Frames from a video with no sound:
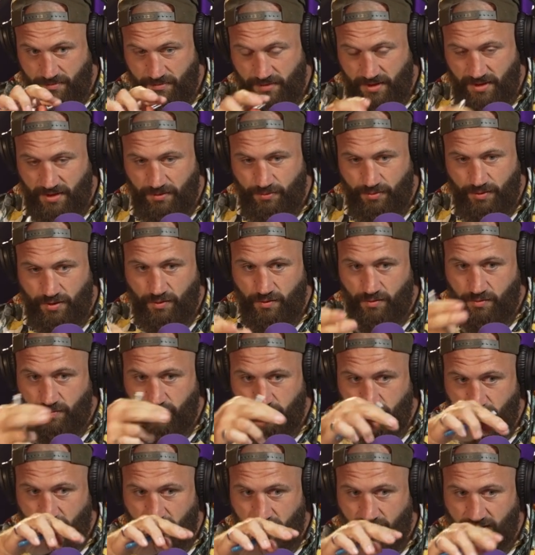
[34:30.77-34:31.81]
mini blue
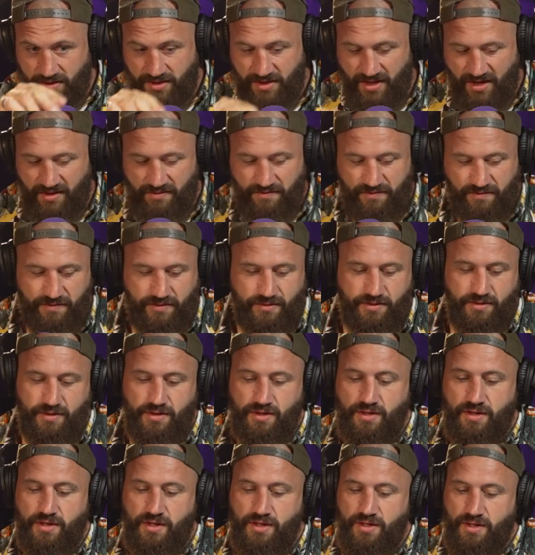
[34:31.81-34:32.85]
uh, dove
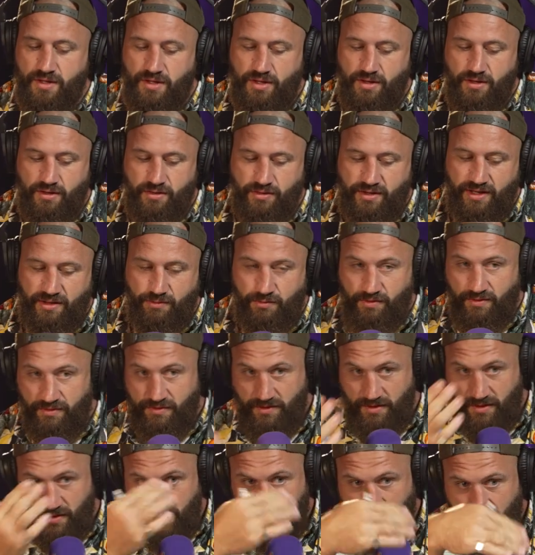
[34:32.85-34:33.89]
mm. on it
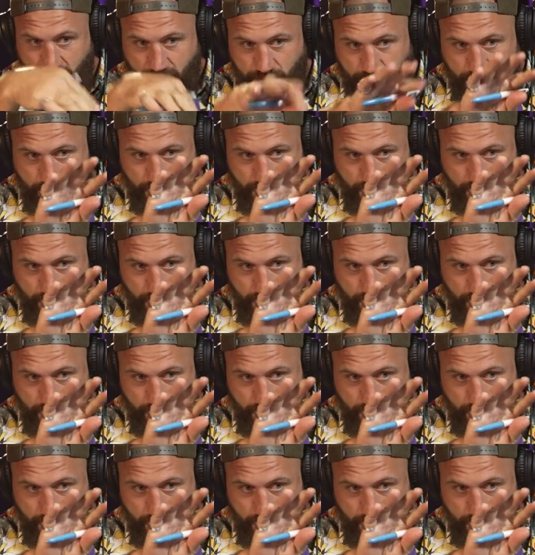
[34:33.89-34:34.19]
with the.